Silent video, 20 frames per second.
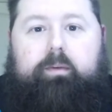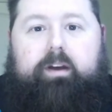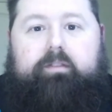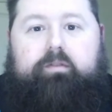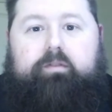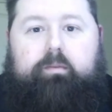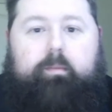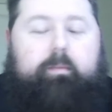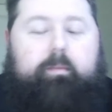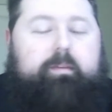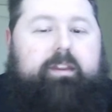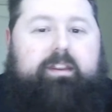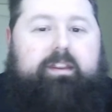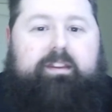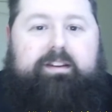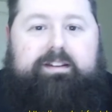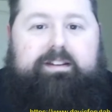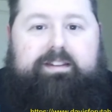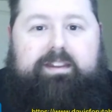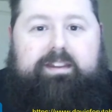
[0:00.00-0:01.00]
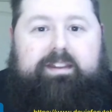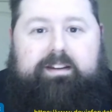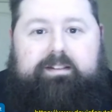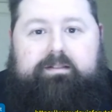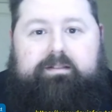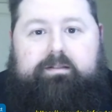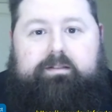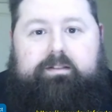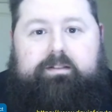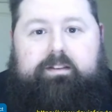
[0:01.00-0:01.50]
have to remember that these
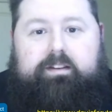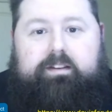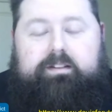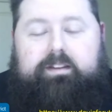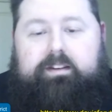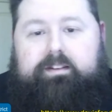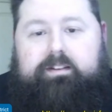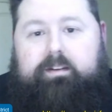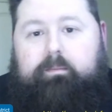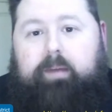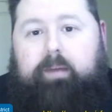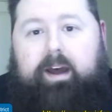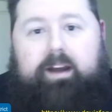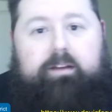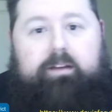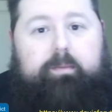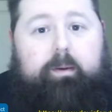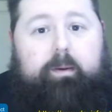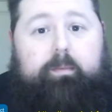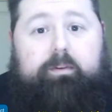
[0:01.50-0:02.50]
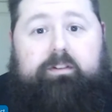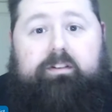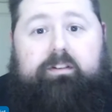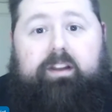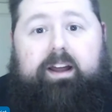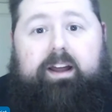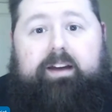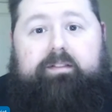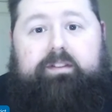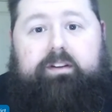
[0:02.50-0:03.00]
things impact people's
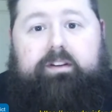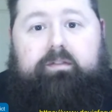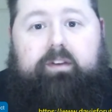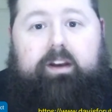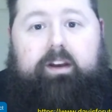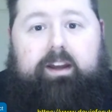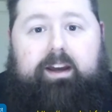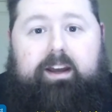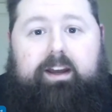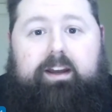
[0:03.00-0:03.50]
lives every day.